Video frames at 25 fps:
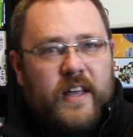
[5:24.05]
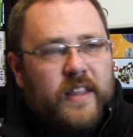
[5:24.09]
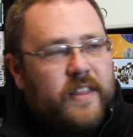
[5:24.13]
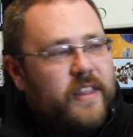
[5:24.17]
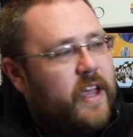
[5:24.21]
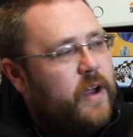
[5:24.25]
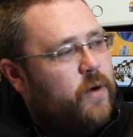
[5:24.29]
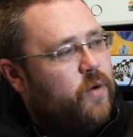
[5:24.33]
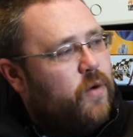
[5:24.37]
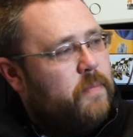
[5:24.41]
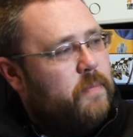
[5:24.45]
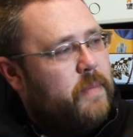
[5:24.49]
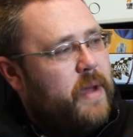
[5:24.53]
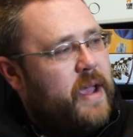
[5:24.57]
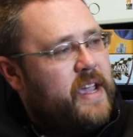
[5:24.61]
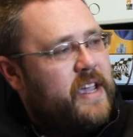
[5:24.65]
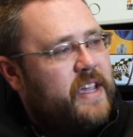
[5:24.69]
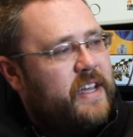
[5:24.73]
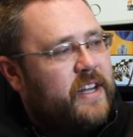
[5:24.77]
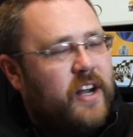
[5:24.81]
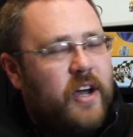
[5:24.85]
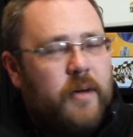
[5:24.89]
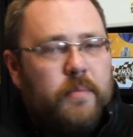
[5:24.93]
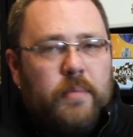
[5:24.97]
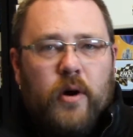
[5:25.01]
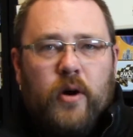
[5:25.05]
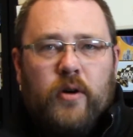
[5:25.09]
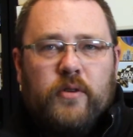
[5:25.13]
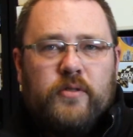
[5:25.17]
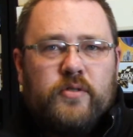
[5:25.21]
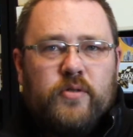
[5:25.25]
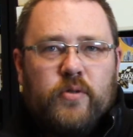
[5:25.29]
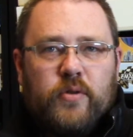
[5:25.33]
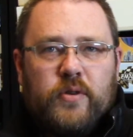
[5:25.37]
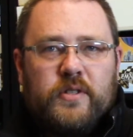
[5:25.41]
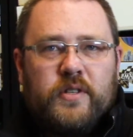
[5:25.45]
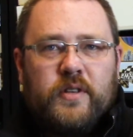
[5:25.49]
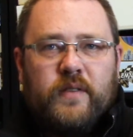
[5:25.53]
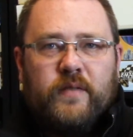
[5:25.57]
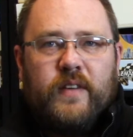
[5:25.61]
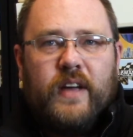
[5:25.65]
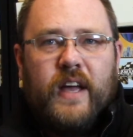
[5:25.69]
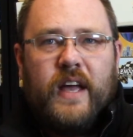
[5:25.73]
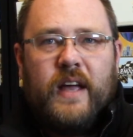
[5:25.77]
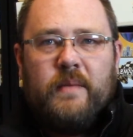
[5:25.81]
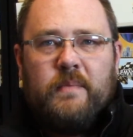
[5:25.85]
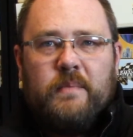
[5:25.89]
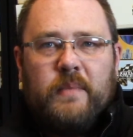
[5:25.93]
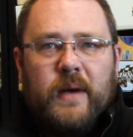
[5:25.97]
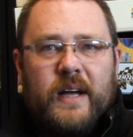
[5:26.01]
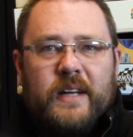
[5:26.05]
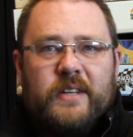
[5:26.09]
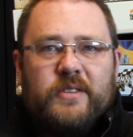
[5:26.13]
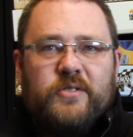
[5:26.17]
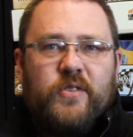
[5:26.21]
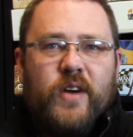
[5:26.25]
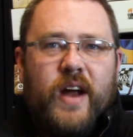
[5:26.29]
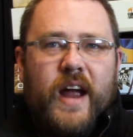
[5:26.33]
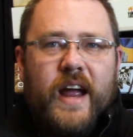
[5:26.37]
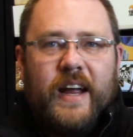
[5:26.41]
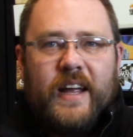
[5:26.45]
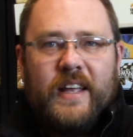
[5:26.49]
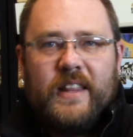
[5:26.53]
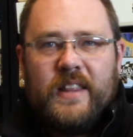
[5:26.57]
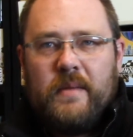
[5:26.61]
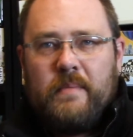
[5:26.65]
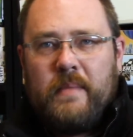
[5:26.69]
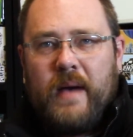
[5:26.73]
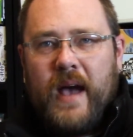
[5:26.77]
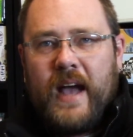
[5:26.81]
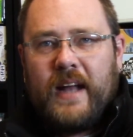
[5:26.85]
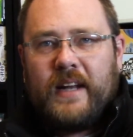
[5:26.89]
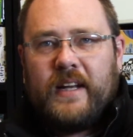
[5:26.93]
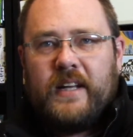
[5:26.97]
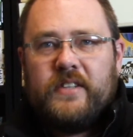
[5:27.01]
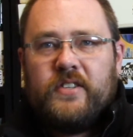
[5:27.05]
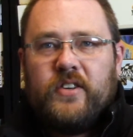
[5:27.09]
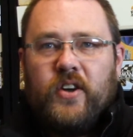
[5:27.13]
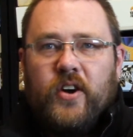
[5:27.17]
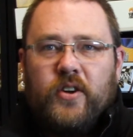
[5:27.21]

they were making up all sorts of game by dragging the magnets